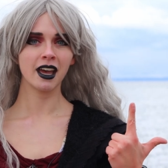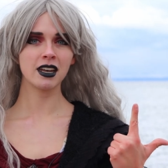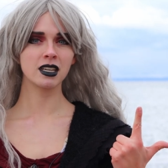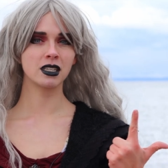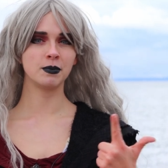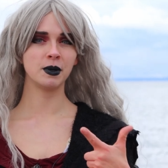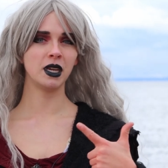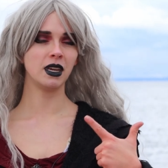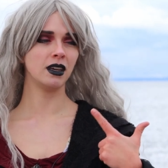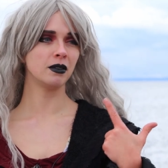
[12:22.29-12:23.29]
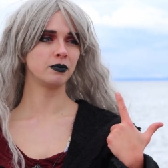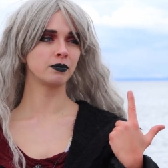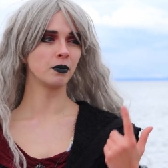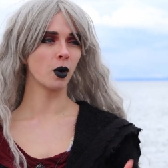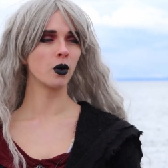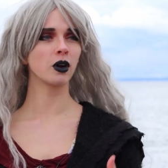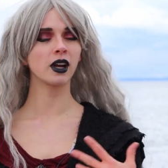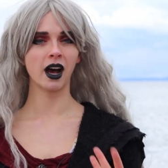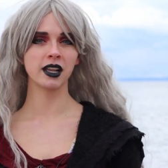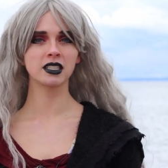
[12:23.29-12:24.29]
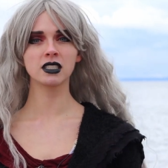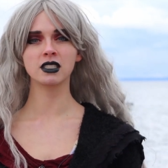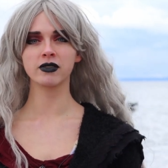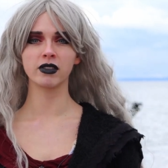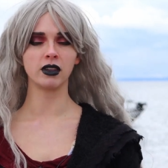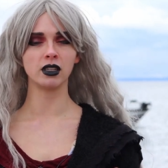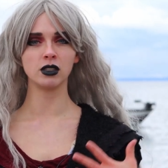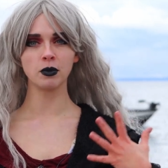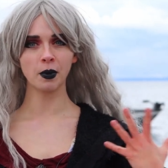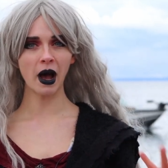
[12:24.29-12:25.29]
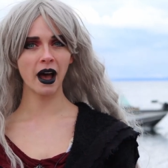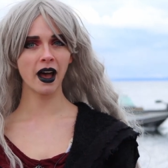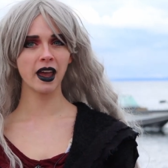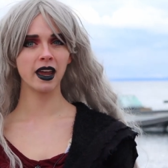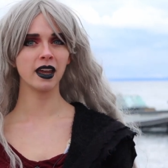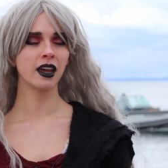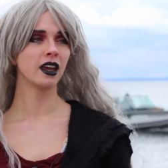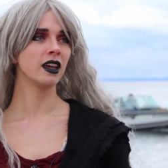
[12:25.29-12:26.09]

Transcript: and just be more conscious of the things you buy.